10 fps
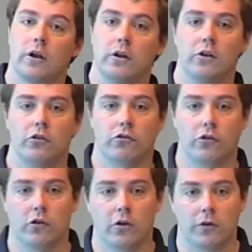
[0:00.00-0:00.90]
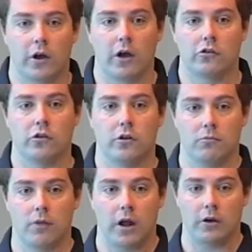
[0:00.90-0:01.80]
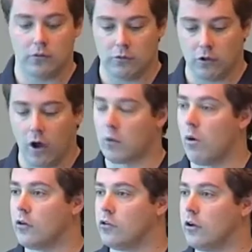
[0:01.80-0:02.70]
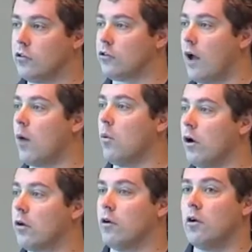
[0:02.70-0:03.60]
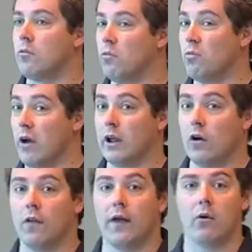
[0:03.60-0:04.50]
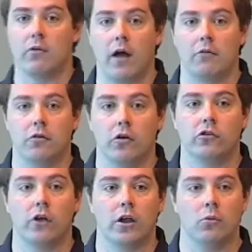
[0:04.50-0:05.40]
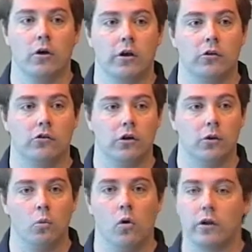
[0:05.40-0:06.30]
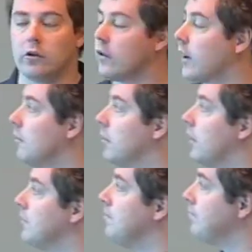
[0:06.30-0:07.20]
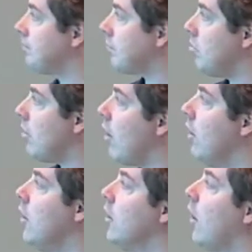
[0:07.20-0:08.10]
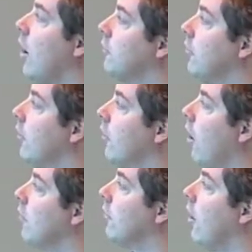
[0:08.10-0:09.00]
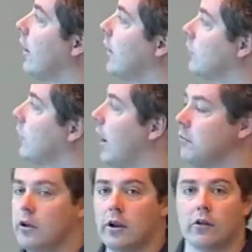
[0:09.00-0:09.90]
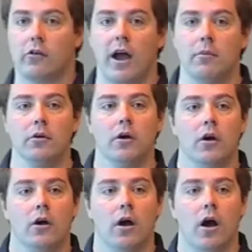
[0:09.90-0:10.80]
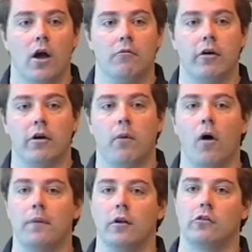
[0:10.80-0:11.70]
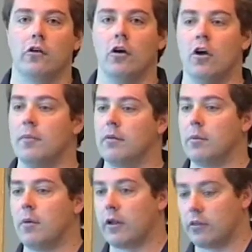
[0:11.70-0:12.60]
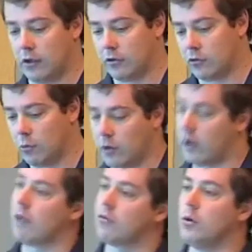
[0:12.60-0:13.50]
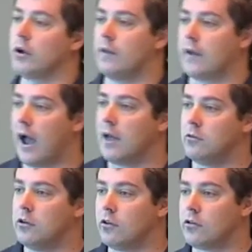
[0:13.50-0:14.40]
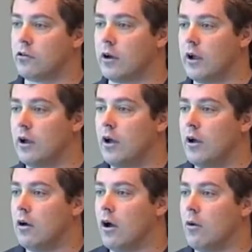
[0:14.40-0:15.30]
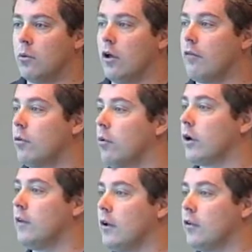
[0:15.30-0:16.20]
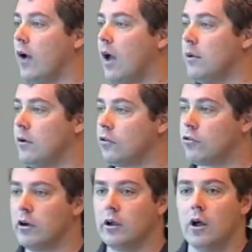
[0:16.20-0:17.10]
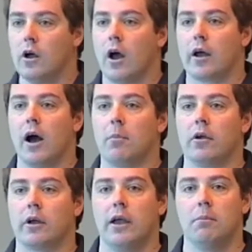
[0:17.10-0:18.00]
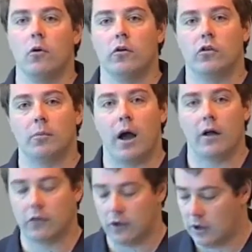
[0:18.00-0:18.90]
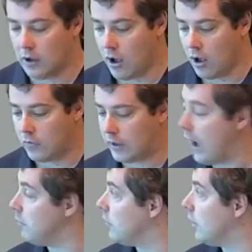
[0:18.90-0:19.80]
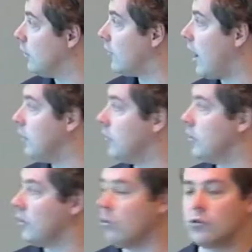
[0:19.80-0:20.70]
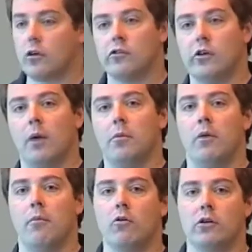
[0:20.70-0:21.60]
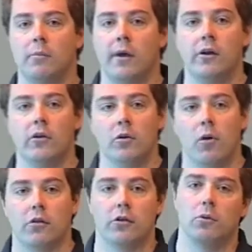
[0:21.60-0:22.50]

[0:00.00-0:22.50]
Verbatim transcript: an industry certification, and, and likewise you can start work ready on that, that first day you work into, walk into the company. Going further over, I guess, games and entertainment. Uh, very popular term. Everybody thinks, would love to work in the games industry, uh, would love to work in the entertainment industry. A couple of key points about the, uh, the games and entertainment, and you can also see up there multimedia, and you might think,